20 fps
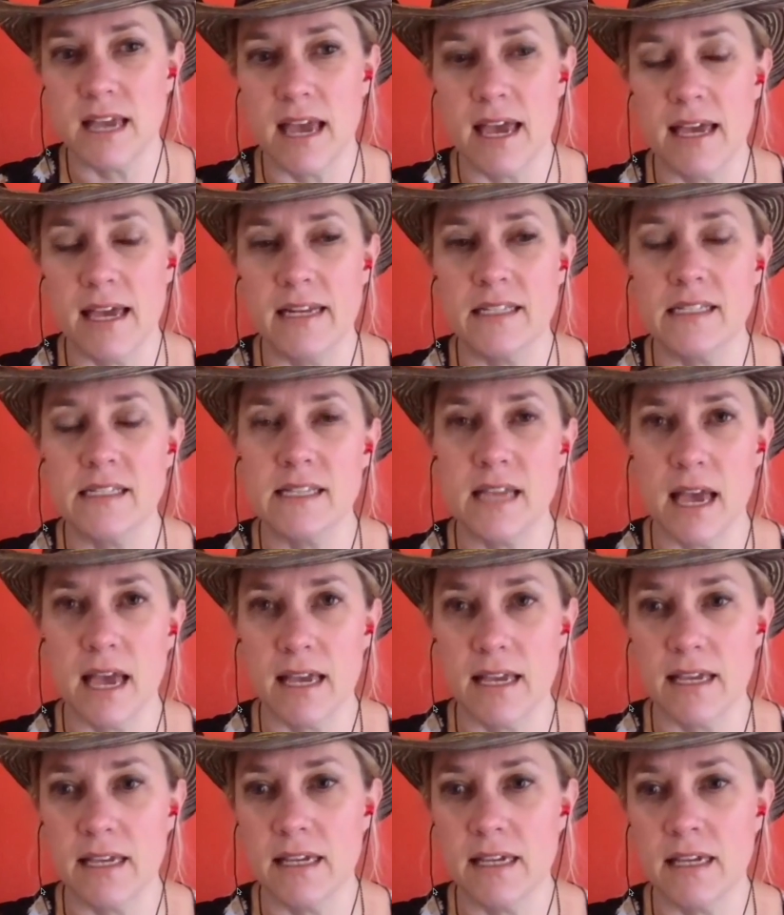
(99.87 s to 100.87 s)
and it's
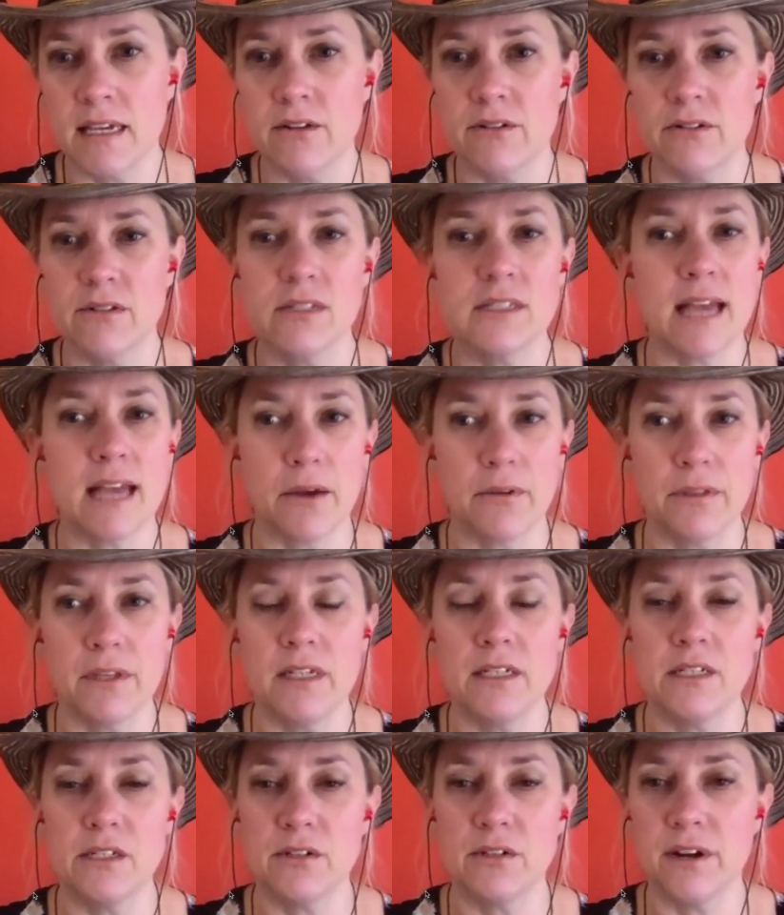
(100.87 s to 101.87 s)
set here in
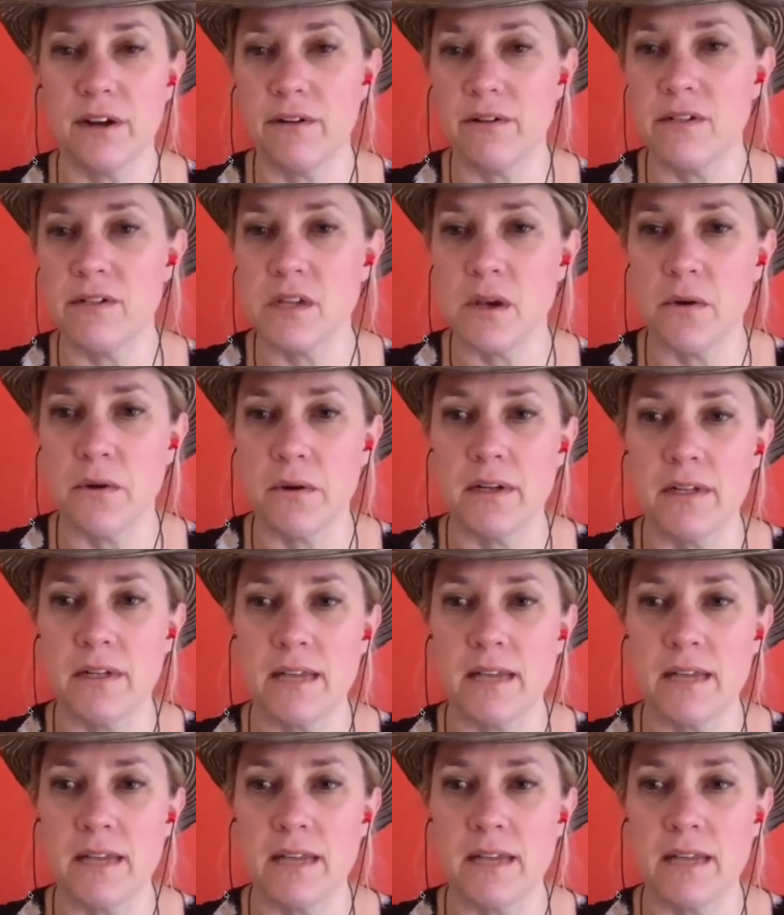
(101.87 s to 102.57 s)
southeastern Arizona,